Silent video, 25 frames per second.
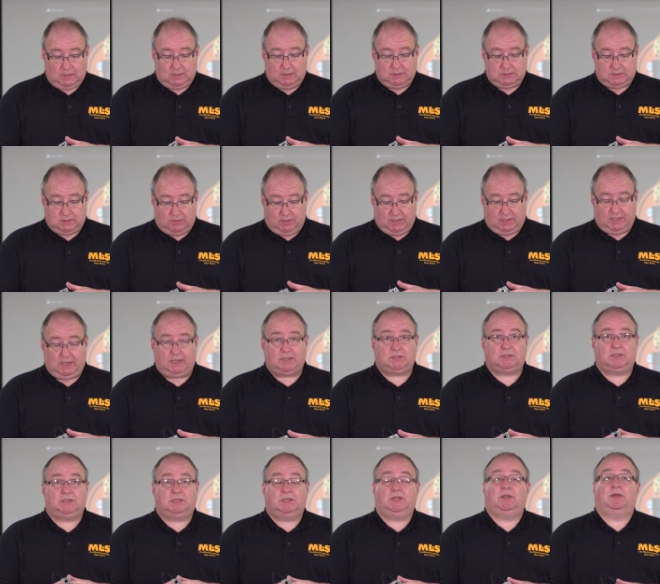So I can
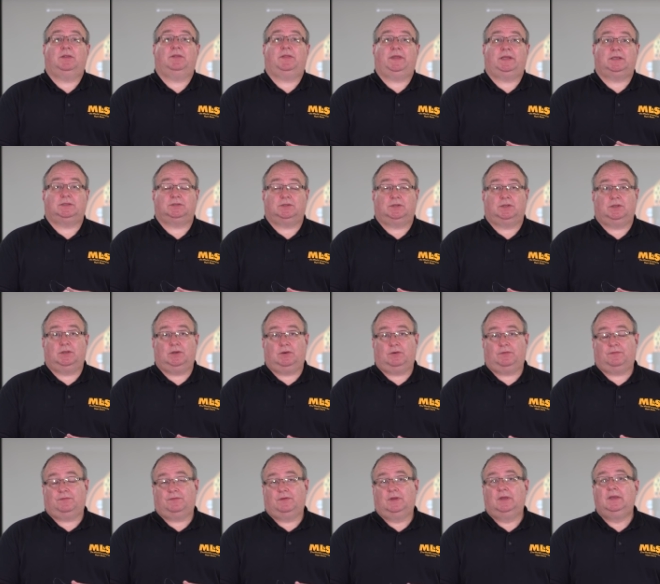actually turn things on and
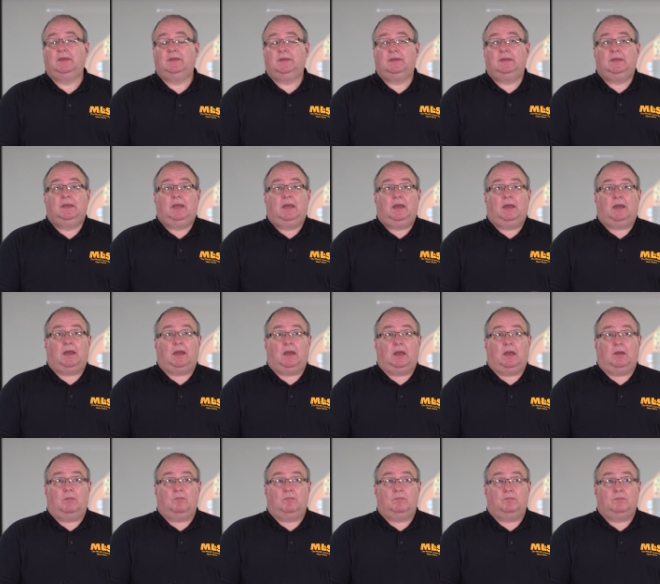off
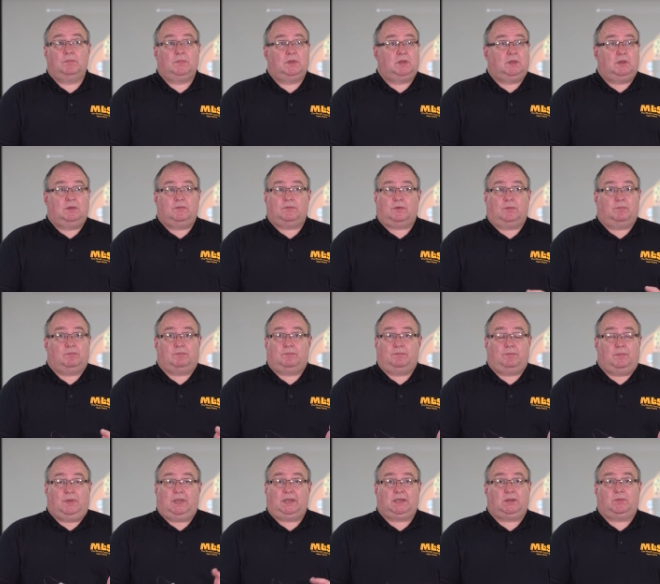um, from
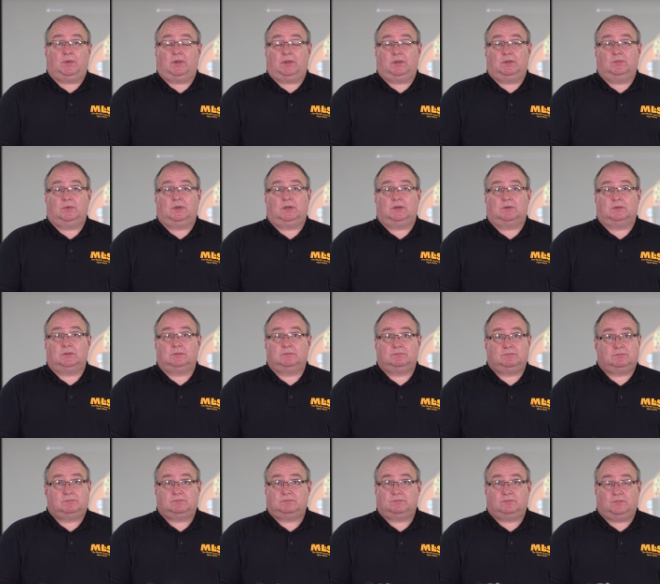anywhere in the world.
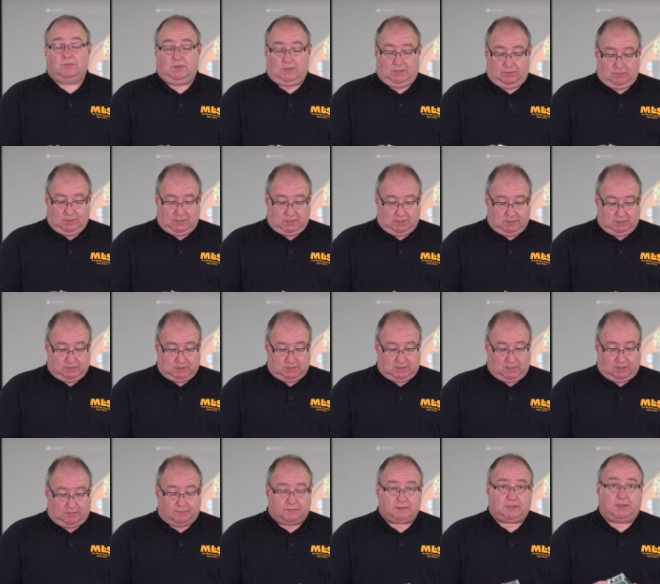Really, really good
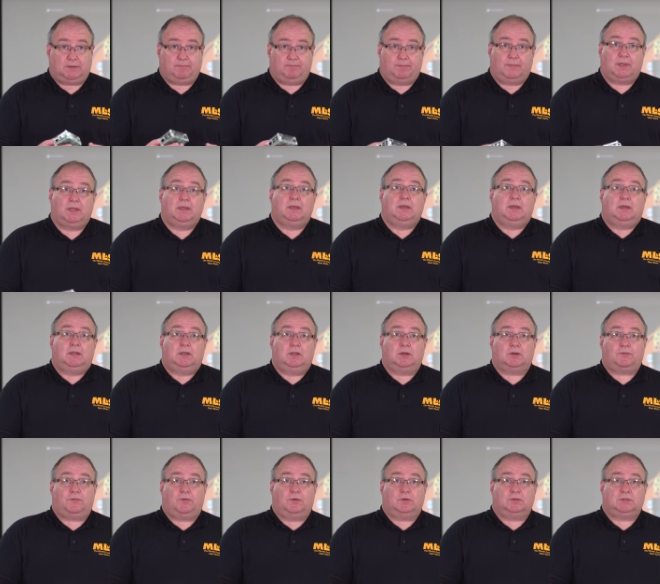stuff. So
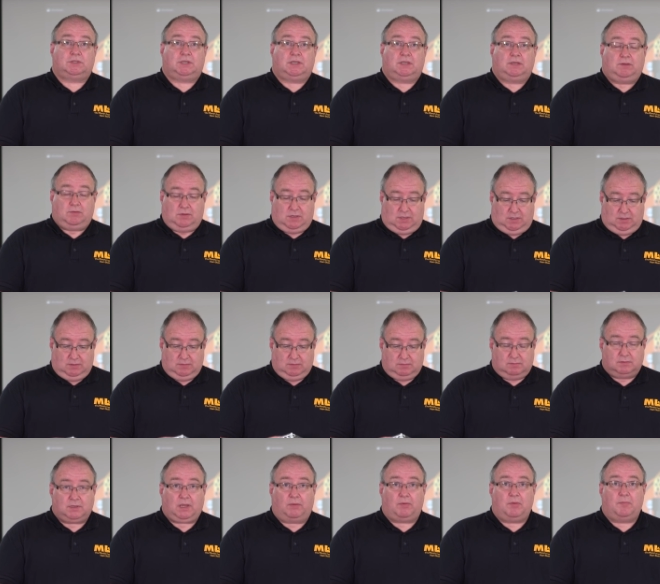look forward to uh,
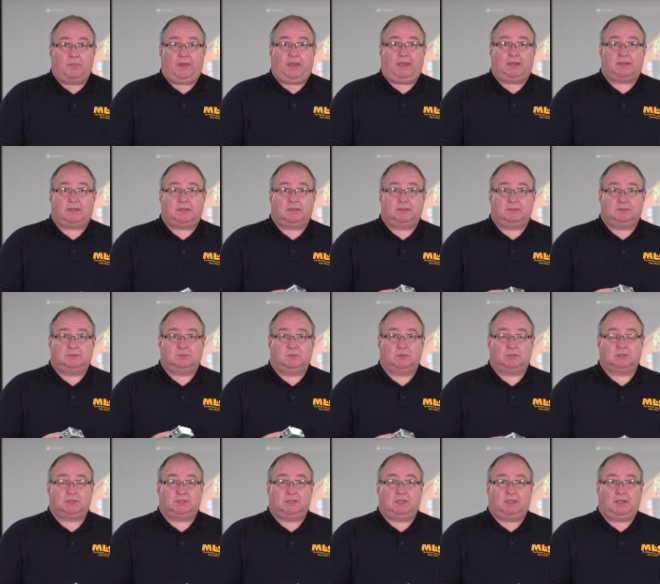coming back and
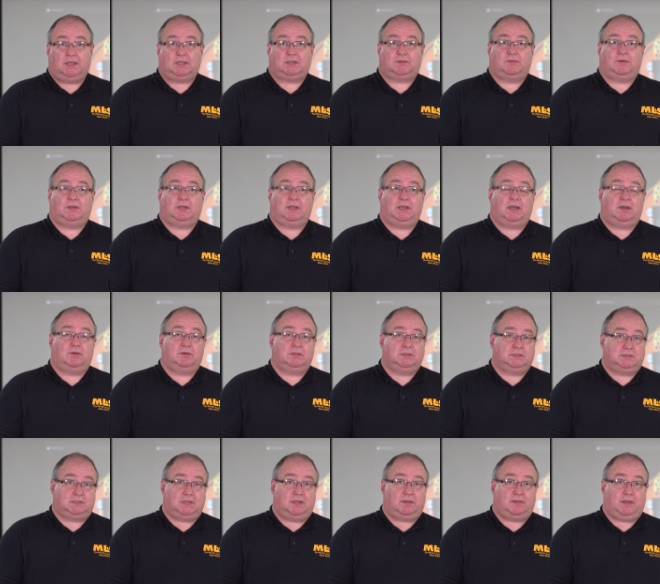watching the next video
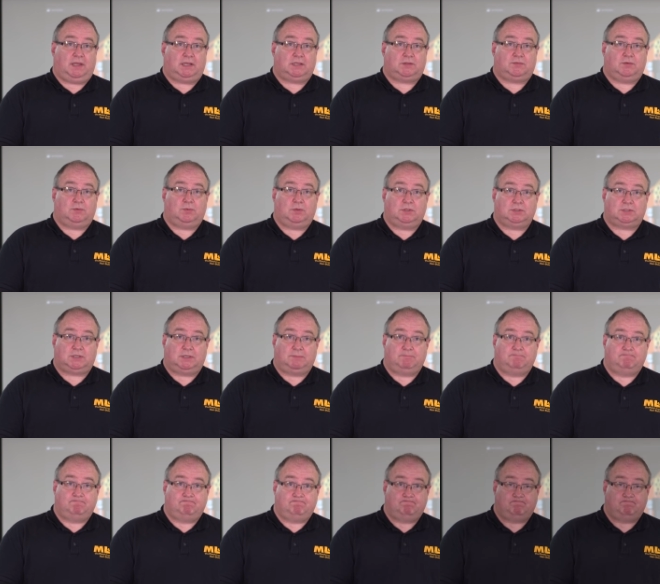and uh, thanks for watching.